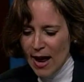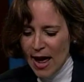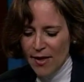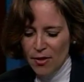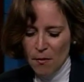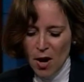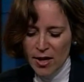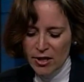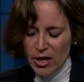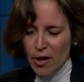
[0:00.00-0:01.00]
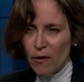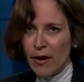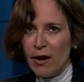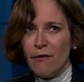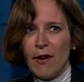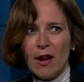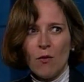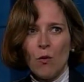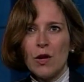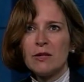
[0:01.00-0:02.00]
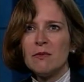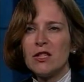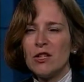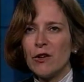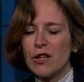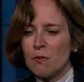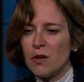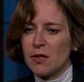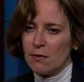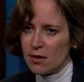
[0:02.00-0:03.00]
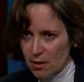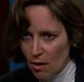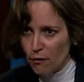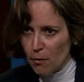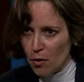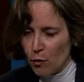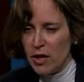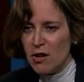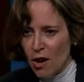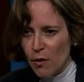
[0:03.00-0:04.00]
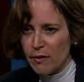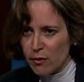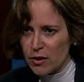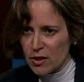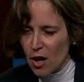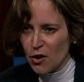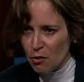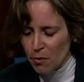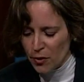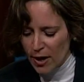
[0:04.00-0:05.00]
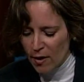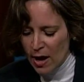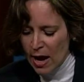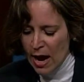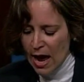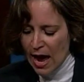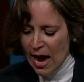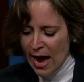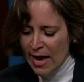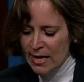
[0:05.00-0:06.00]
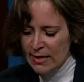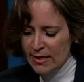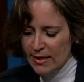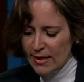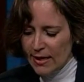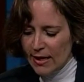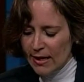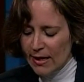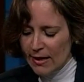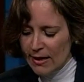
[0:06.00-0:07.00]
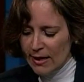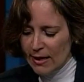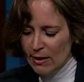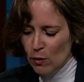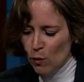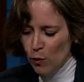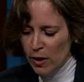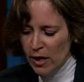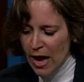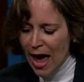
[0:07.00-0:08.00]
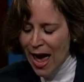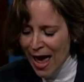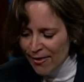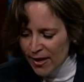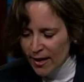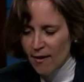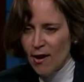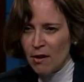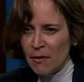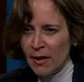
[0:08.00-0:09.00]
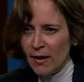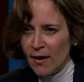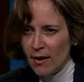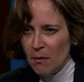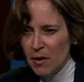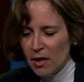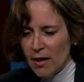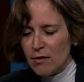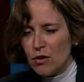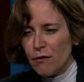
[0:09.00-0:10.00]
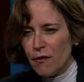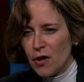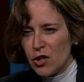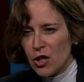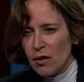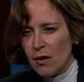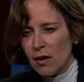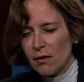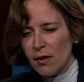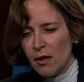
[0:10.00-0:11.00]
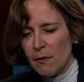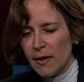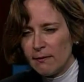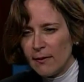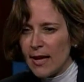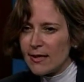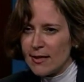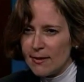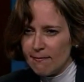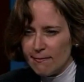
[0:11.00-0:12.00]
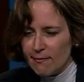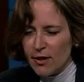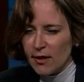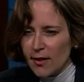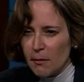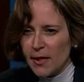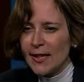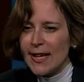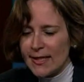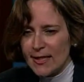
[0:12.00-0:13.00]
And the monetary event was mysterious but solvable. We know it was soluble now. And we had the economy been allowed to function a little bit less, with a little bit less